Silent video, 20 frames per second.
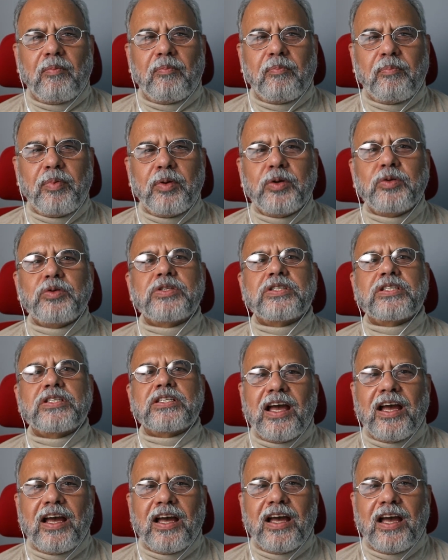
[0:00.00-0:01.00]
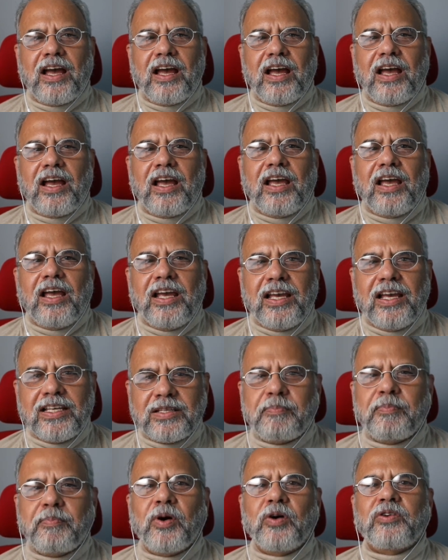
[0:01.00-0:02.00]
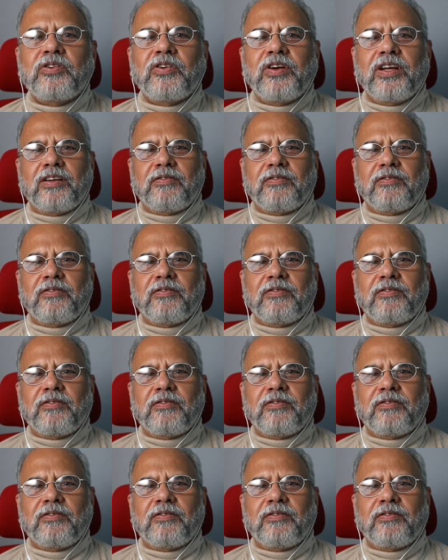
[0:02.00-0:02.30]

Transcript: Bruce is a portrait,